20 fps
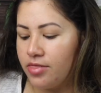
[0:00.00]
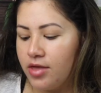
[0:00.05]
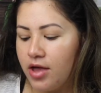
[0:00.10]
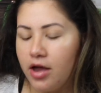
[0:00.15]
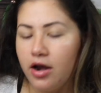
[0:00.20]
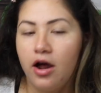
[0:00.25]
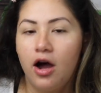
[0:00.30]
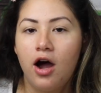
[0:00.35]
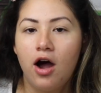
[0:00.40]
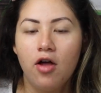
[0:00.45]
And
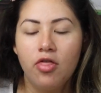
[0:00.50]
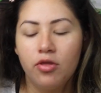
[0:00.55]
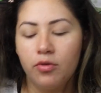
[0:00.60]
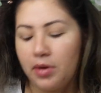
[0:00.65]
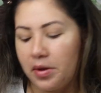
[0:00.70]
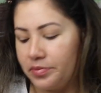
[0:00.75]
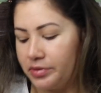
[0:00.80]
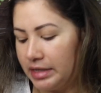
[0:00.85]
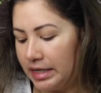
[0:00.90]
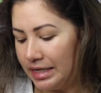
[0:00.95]
then on the
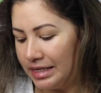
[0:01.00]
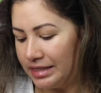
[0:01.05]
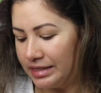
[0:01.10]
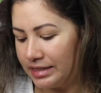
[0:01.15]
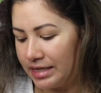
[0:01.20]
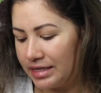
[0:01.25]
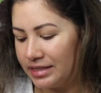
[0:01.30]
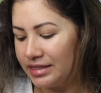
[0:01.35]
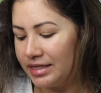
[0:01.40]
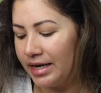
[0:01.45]
website it
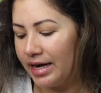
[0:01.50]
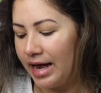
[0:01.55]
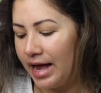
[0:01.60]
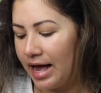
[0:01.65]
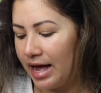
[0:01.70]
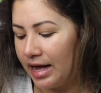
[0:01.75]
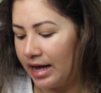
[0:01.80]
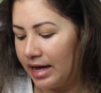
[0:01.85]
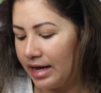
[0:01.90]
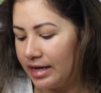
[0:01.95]
says that it
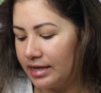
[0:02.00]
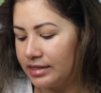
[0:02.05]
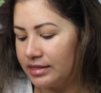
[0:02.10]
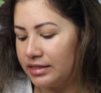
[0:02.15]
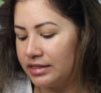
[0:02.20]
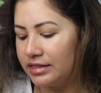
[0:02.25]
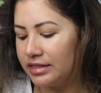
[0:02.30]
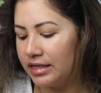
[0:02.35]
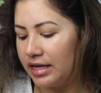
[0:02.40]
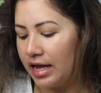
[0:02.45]
has